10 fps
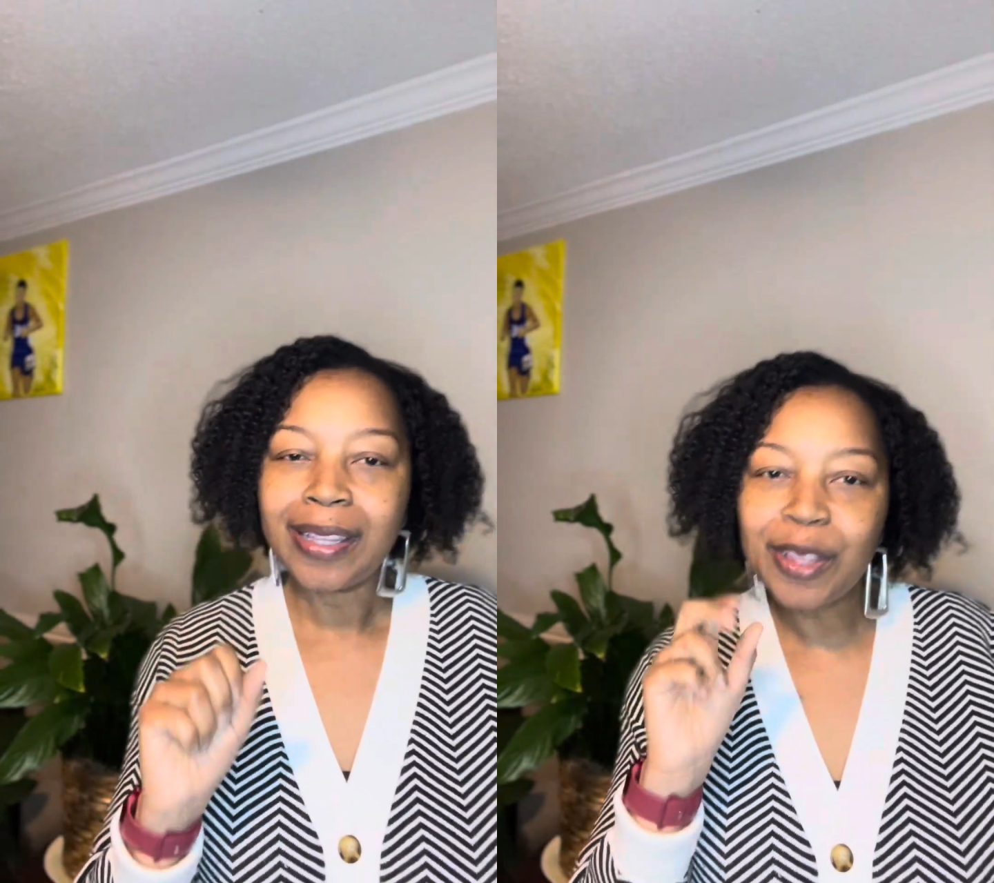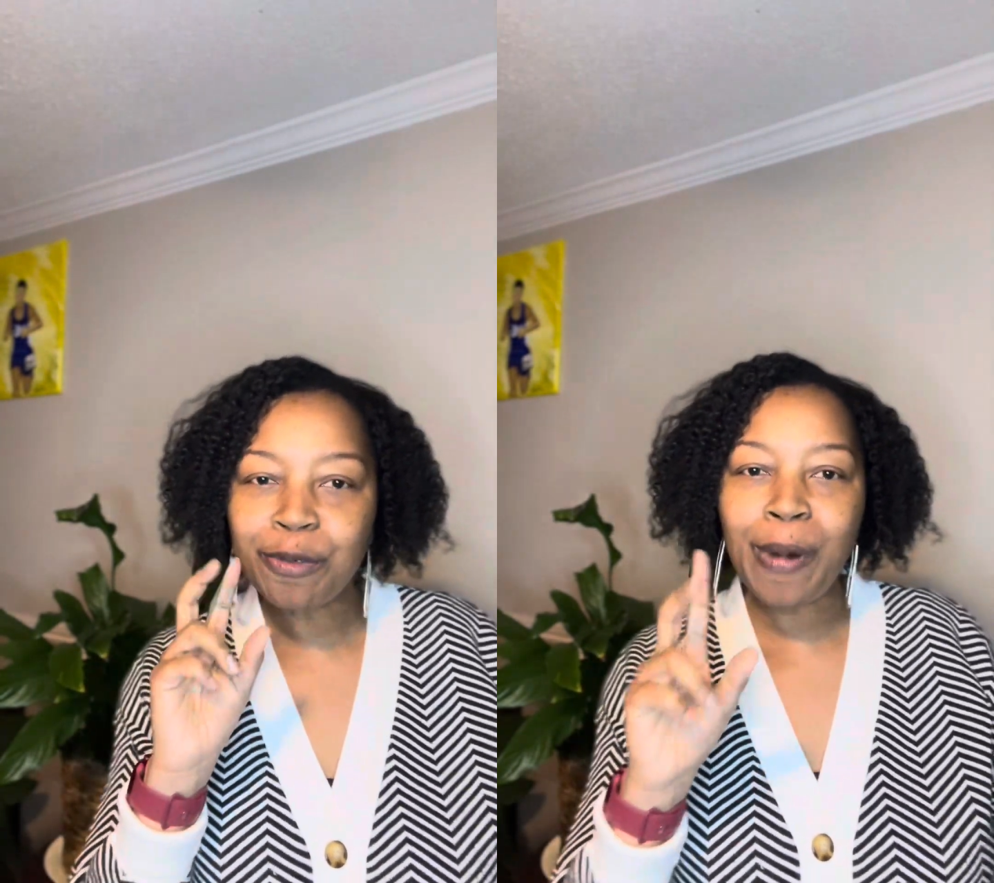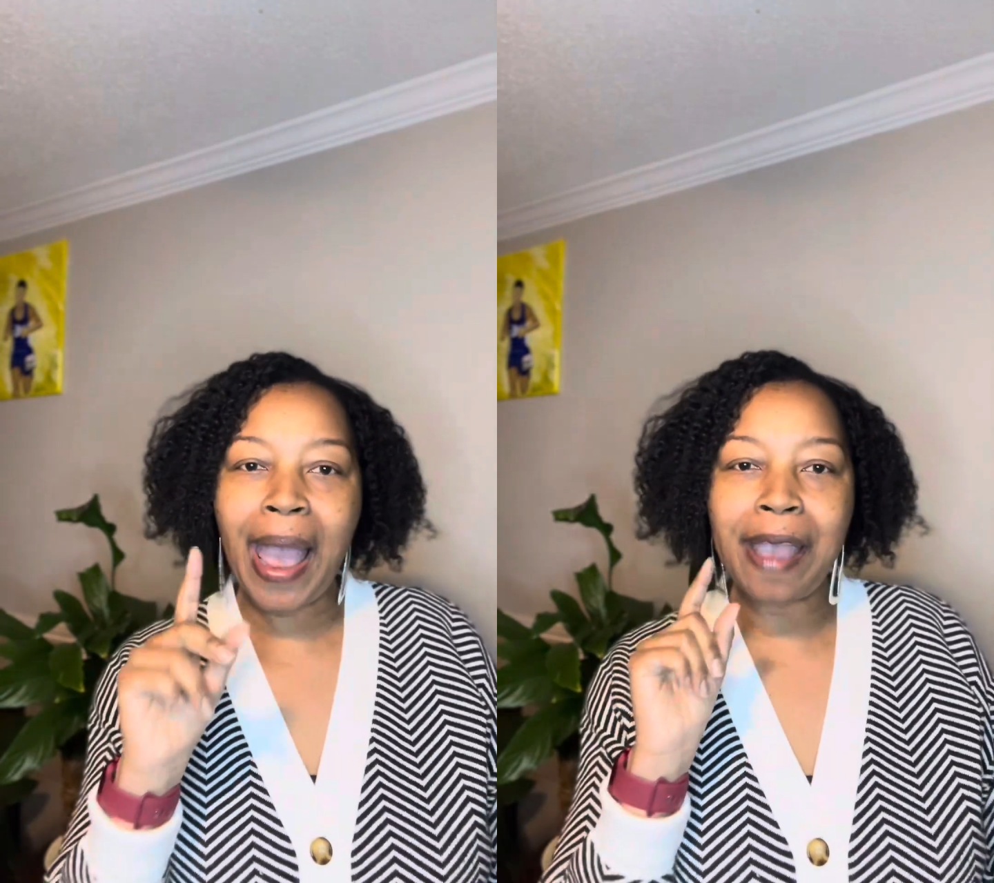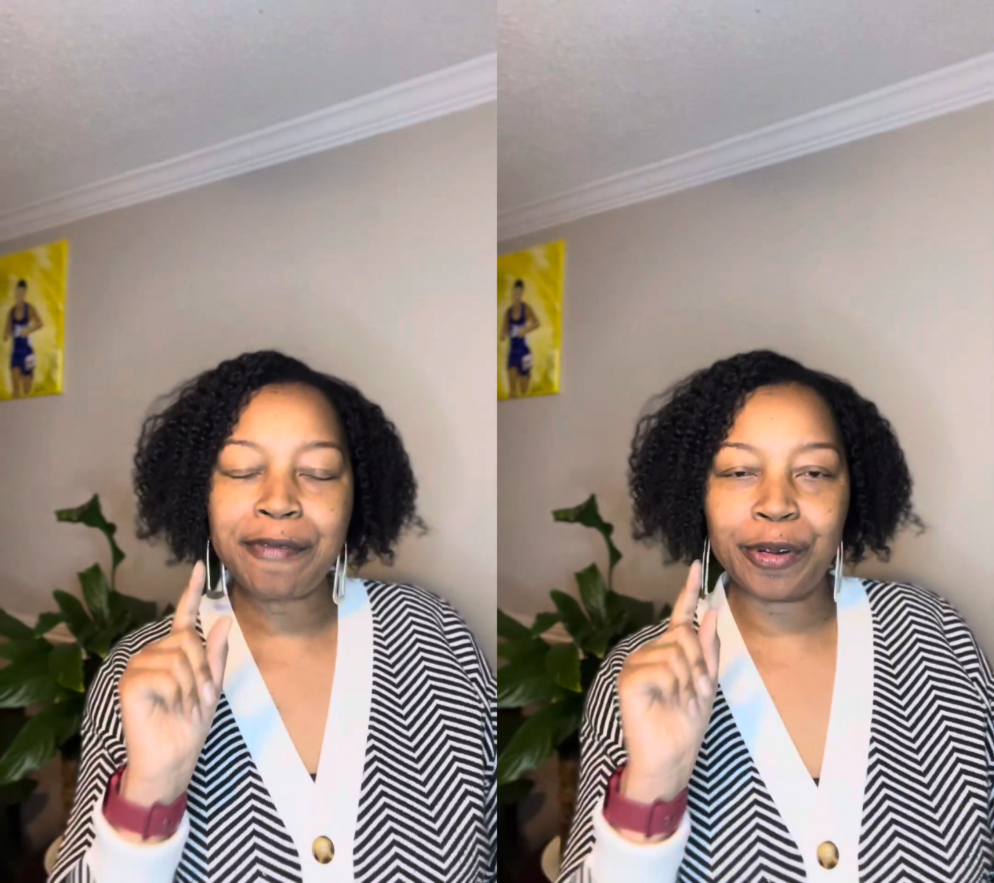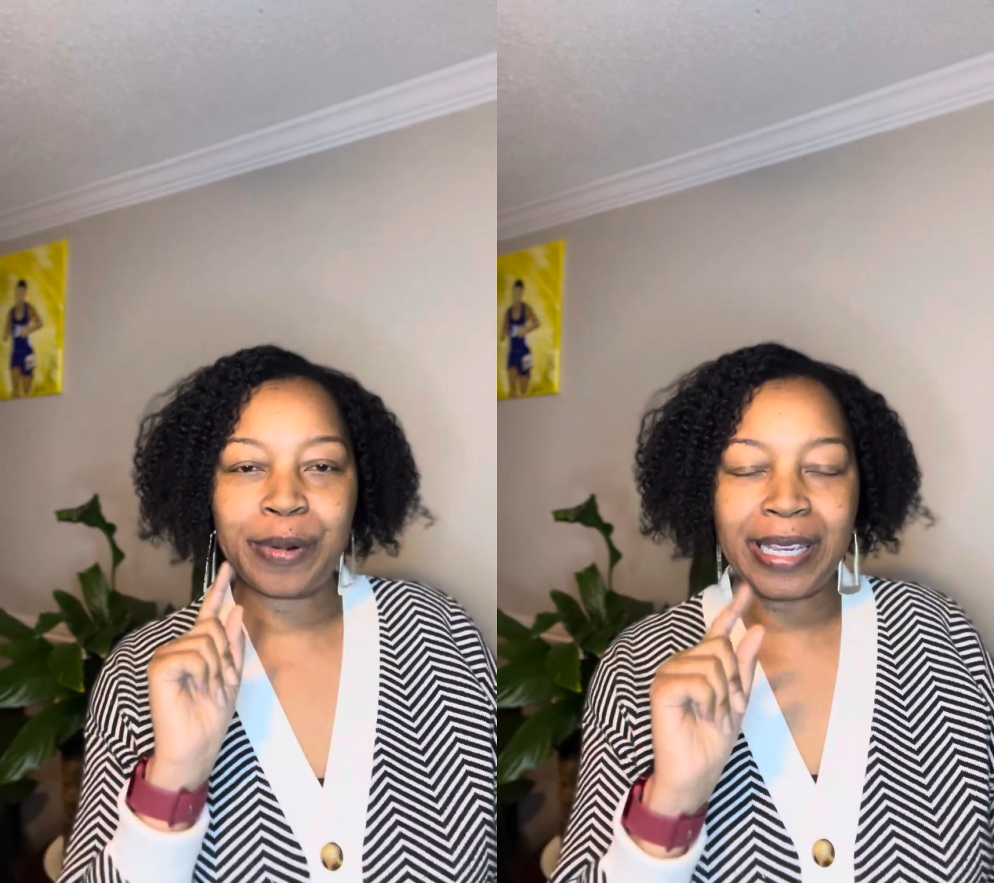the
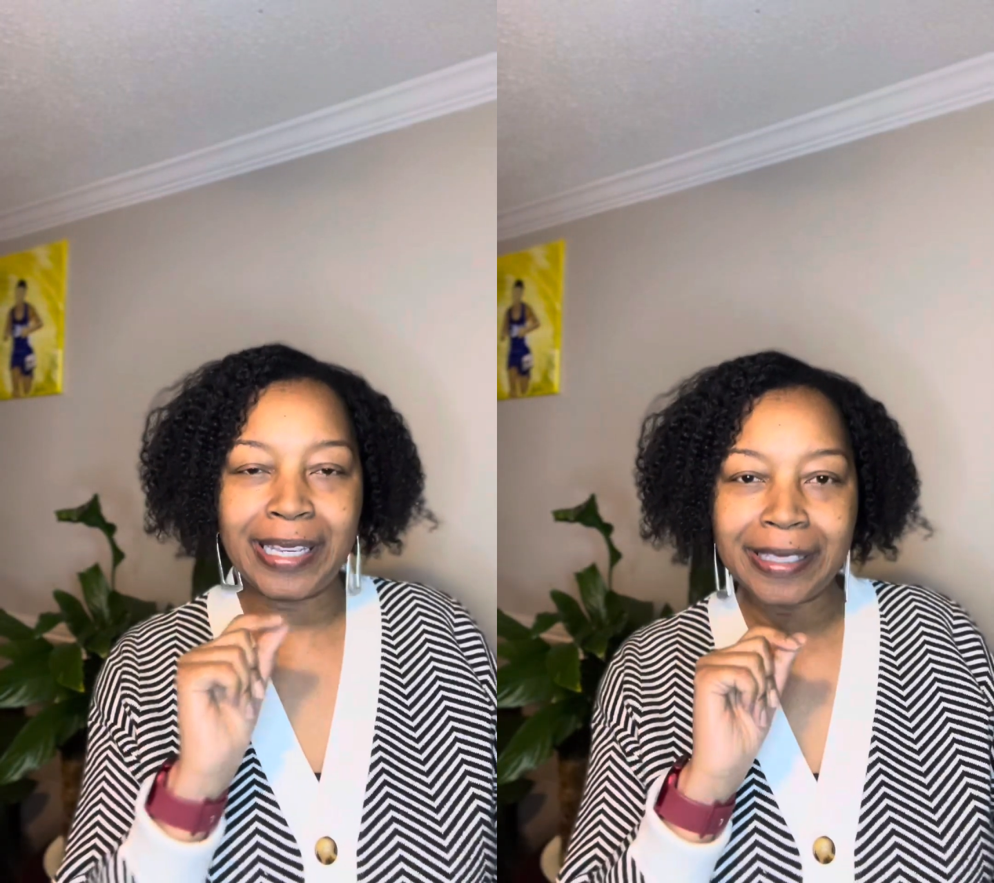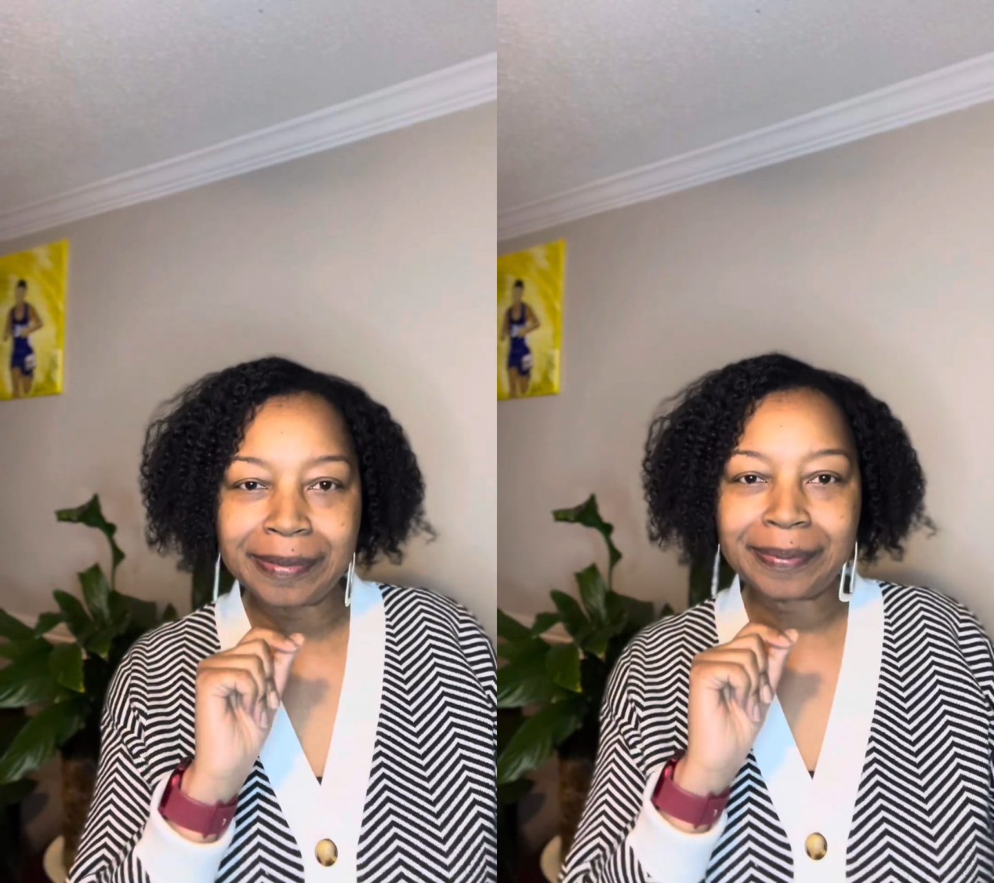rivalry,